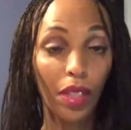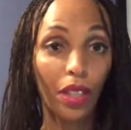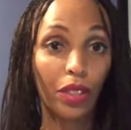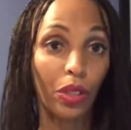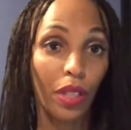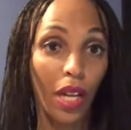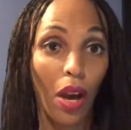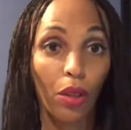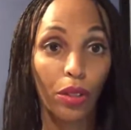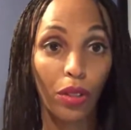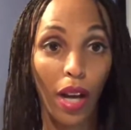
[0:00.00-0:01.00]
So then I
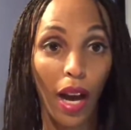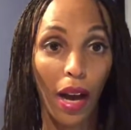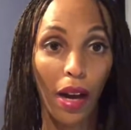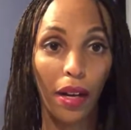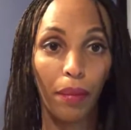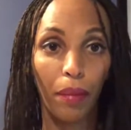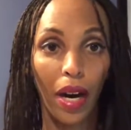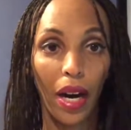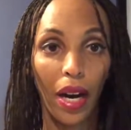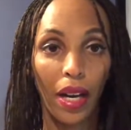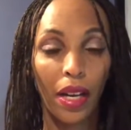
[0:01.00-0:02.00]
also got
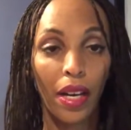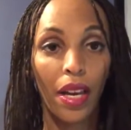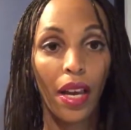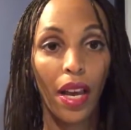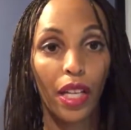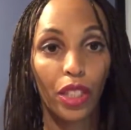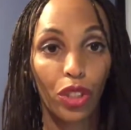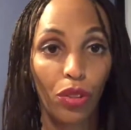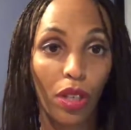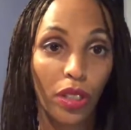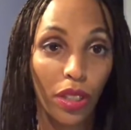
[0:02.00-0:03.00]
my
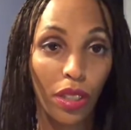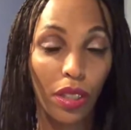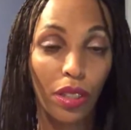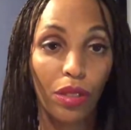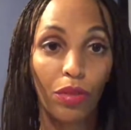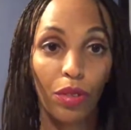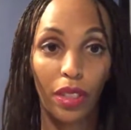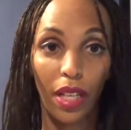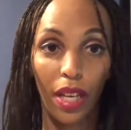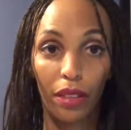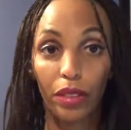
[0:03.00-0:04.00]
instructions for the
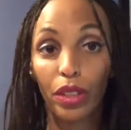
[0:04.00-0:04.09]
day of